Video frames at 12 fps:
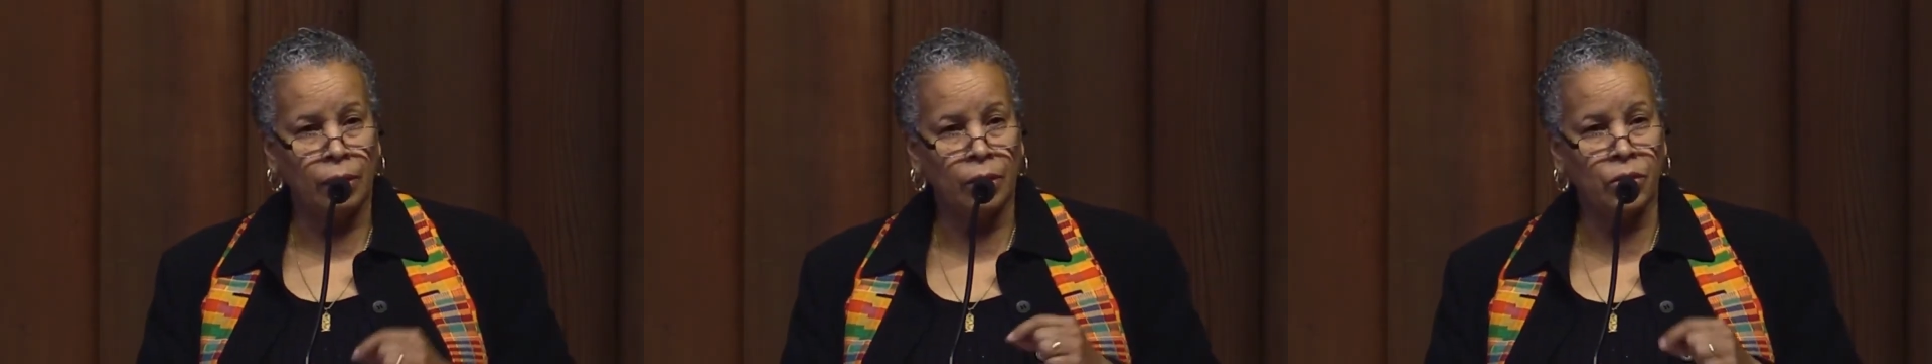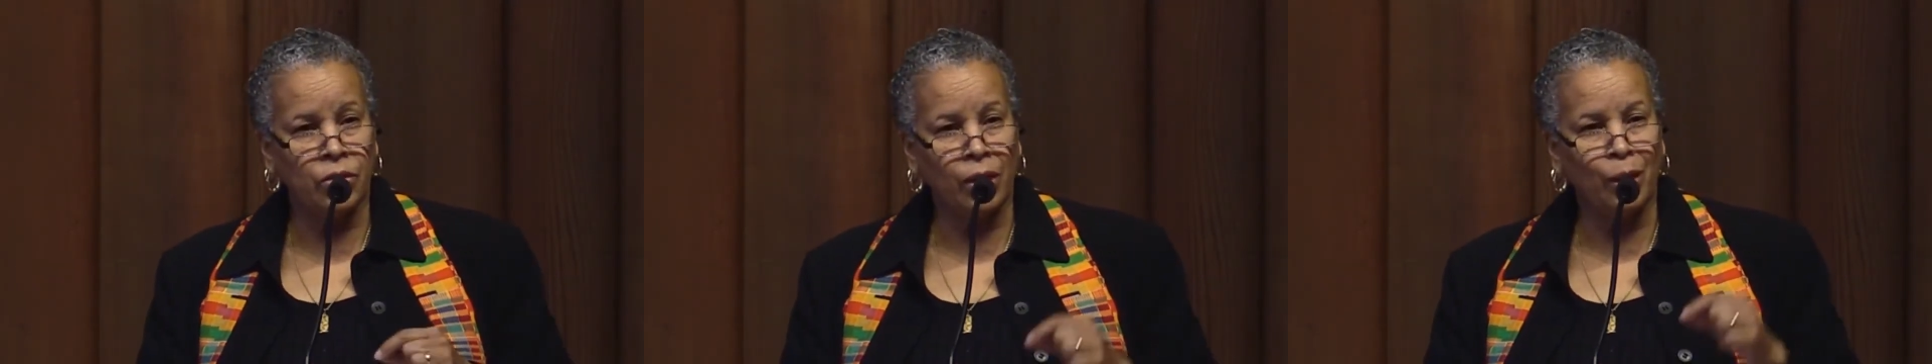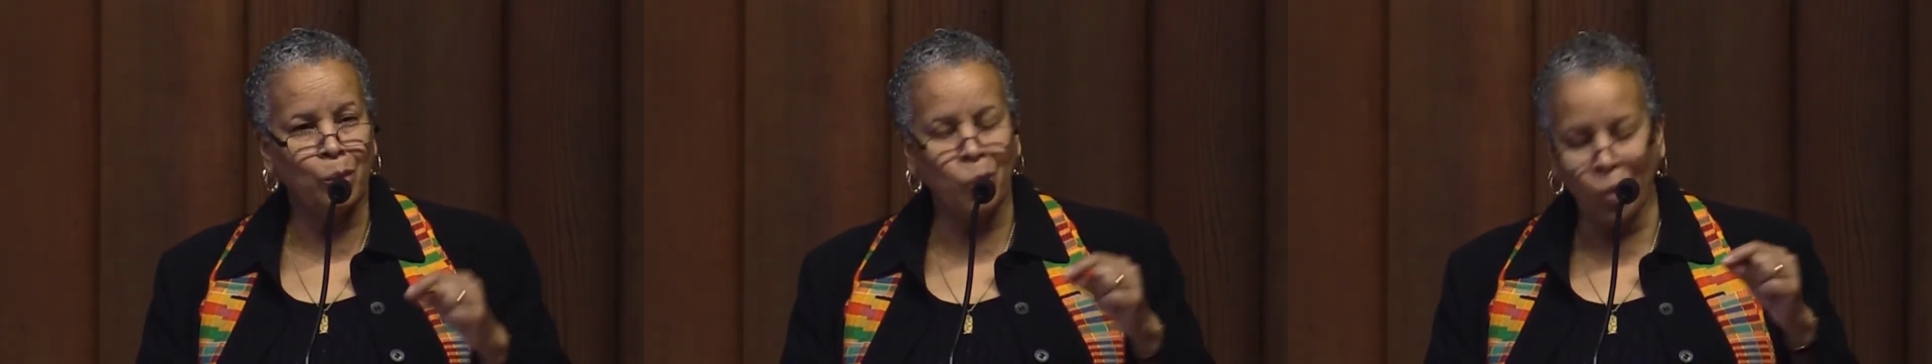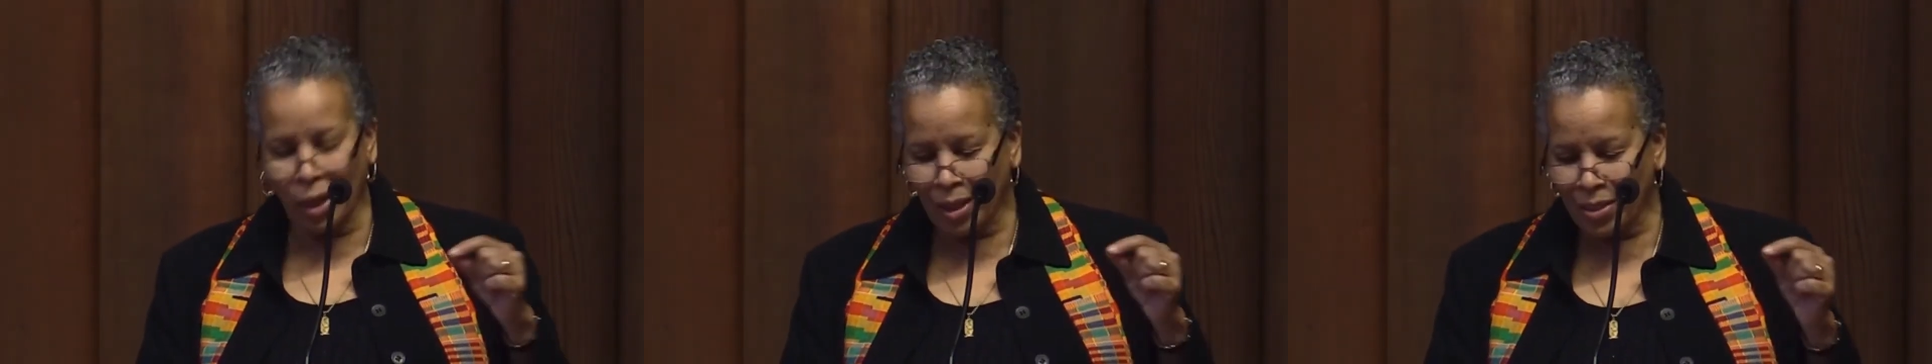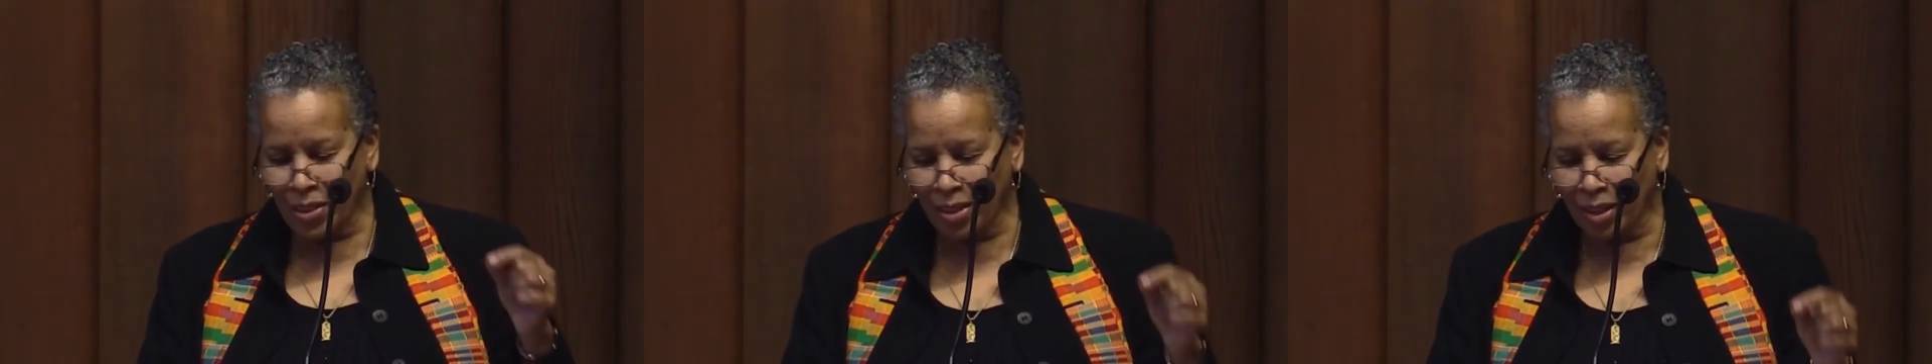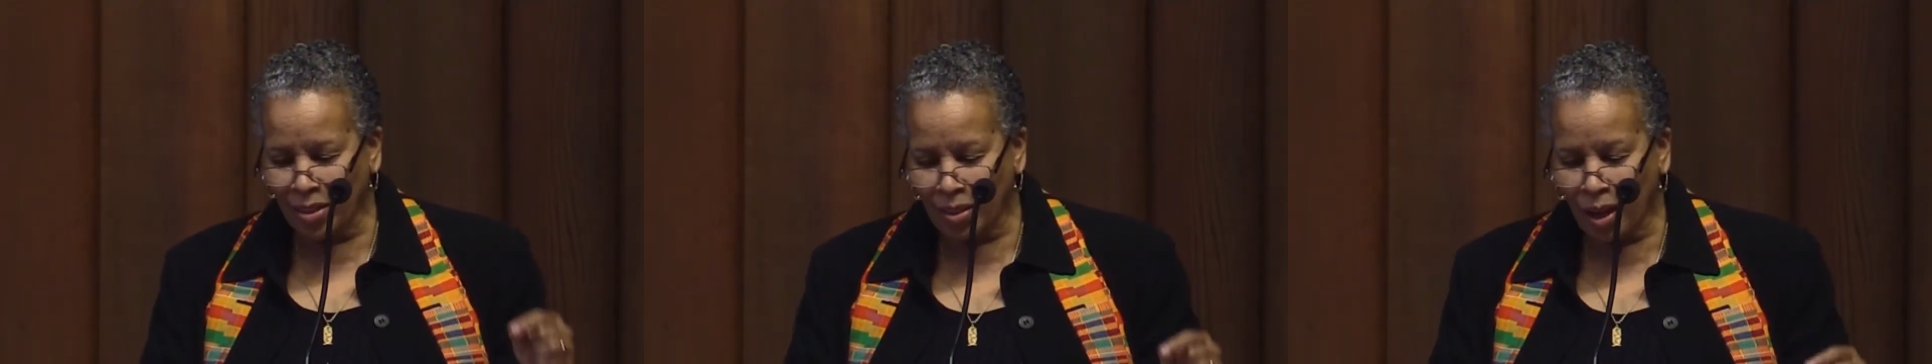the same way
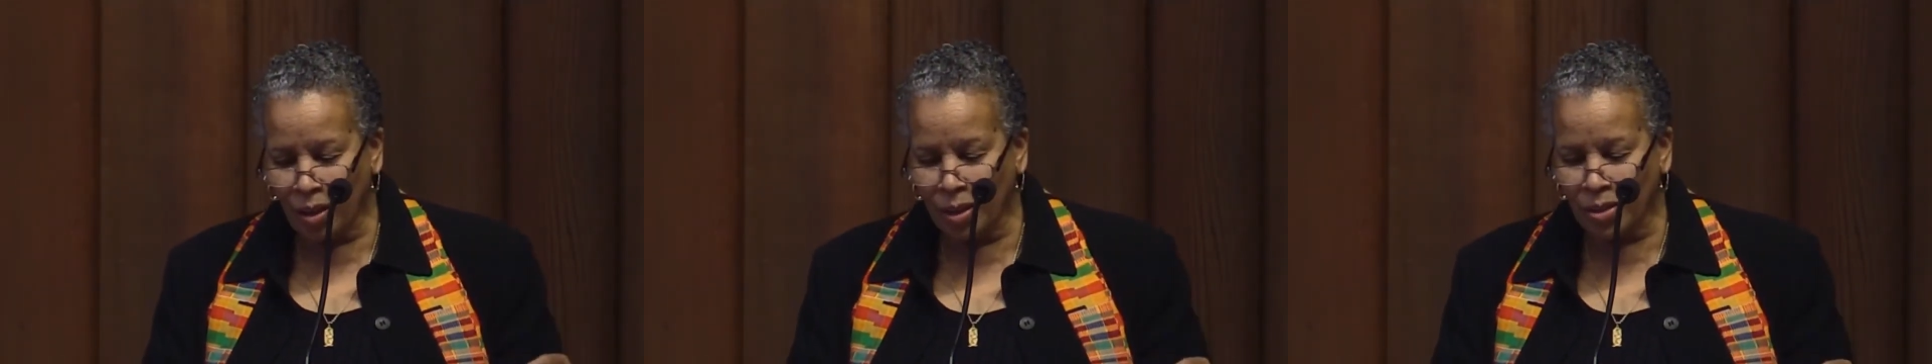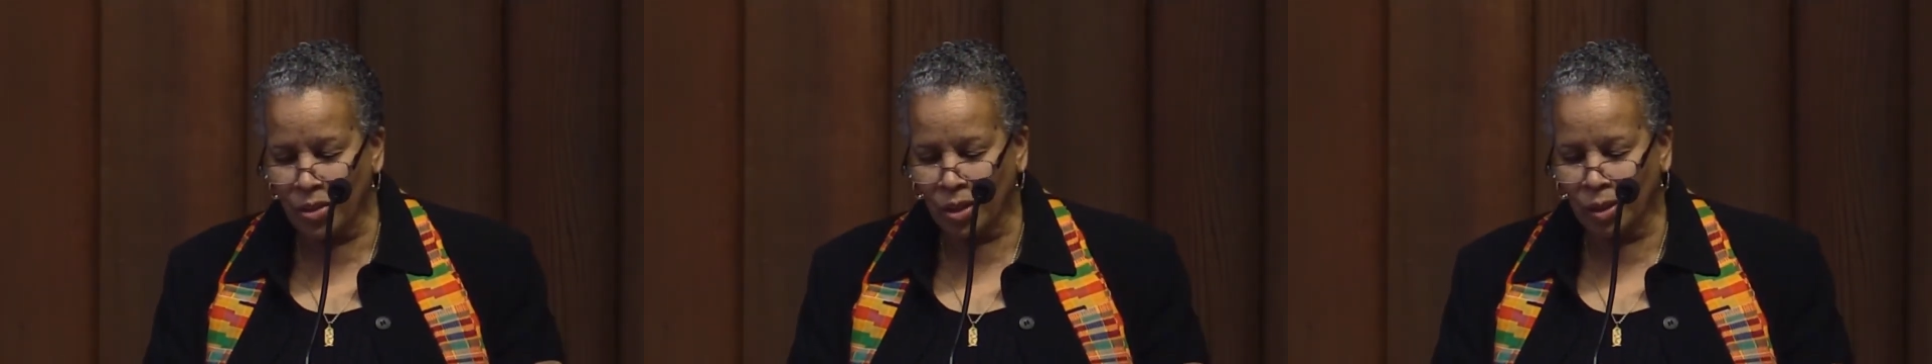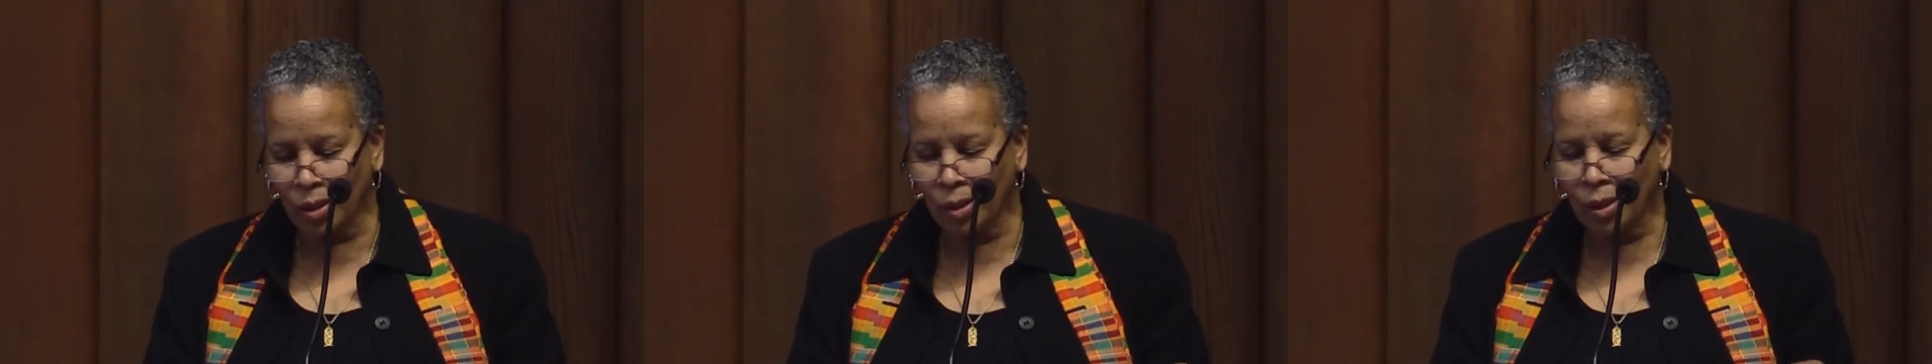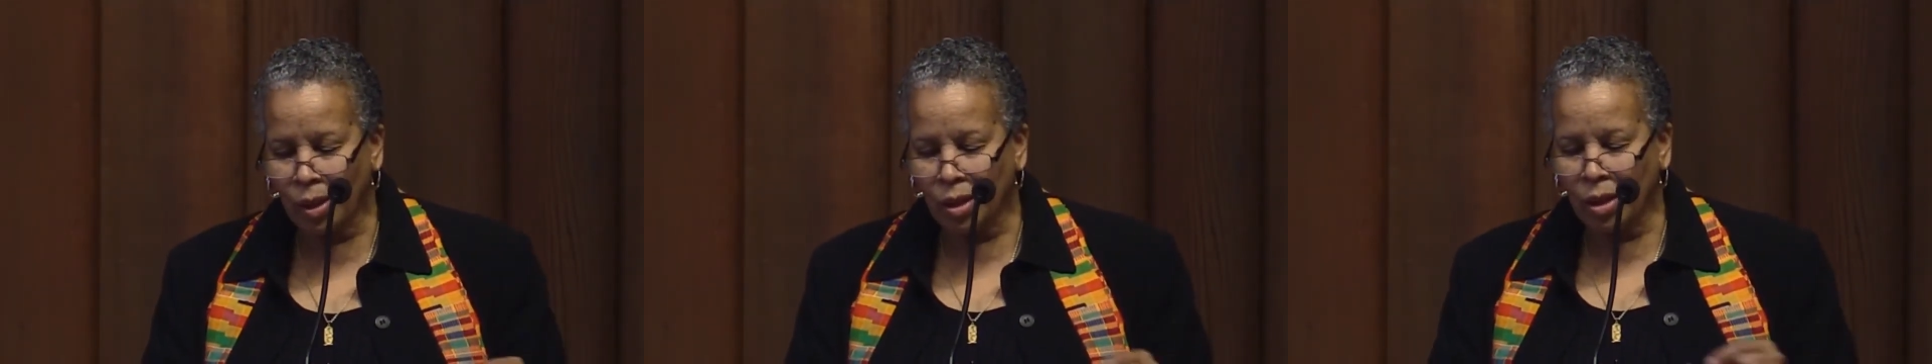technology